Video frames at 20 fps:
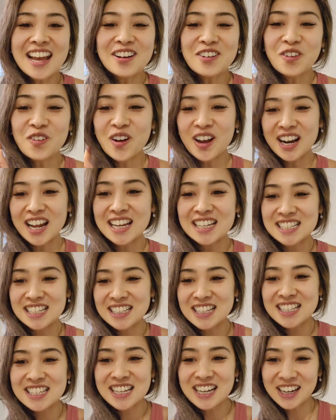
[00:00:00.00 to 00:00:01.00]
When I did
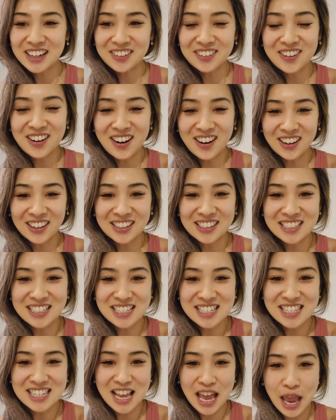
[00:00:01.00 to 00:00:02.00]
the tarot
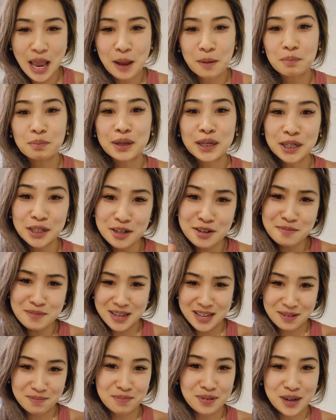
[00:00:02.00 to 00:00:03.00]
cards, a
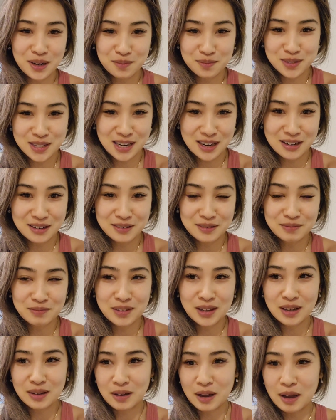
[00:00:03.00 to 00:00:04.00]
pyramid popped out,
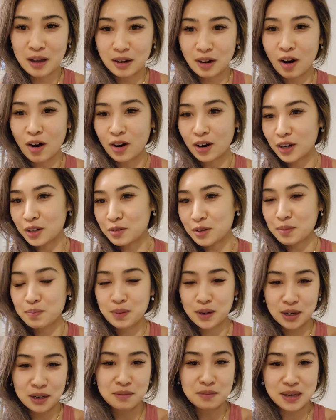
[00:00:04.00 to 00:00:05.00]
a, a card with
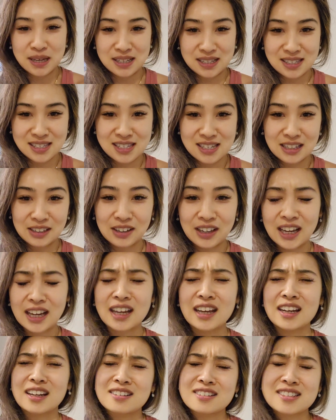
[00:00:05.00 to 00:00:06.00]
pyramids, okay?
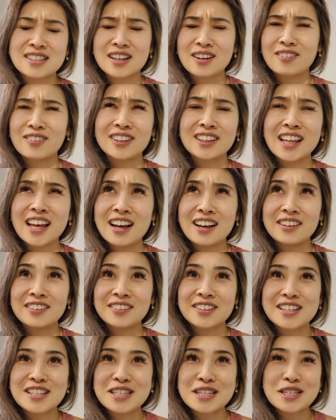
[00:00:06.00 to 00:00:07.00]
And I was like, what the hell
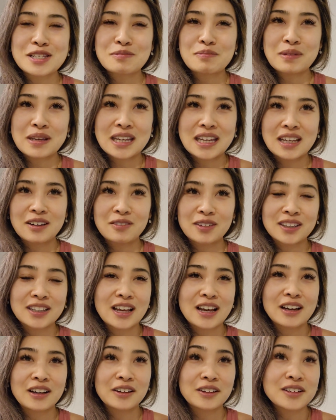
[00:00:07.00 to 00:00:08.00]
does this mean? What the
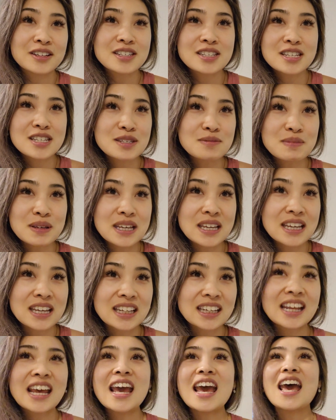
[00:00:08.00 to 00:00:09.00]
hell does this
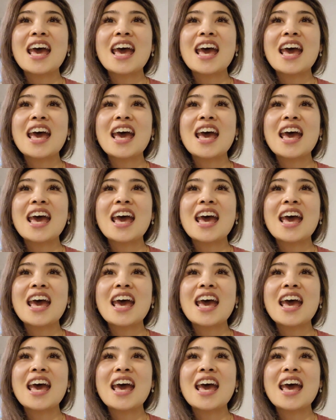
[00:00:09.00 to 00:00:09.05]
mean?